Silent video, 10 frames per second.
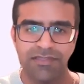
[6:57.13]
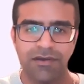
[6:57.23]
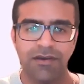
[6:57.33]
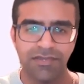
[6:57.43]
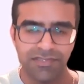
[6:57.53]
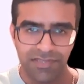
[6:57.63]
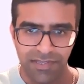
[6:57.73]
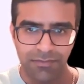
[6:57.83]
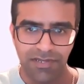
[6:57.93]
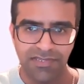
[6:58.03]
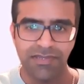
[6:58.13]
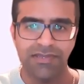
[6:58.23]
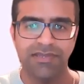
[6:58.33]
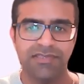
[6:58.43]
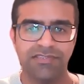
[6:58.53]
The hardest thing in marketing
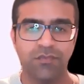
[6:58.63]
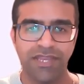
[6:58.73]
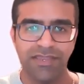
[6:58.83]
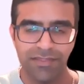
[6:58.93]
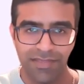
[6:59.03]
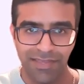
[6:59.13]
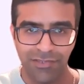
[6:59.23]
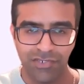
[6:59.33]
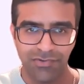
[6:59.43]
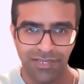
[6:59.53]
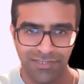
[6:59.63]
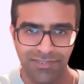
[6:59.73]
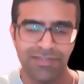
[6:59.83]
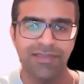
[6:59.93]
is to win their trust.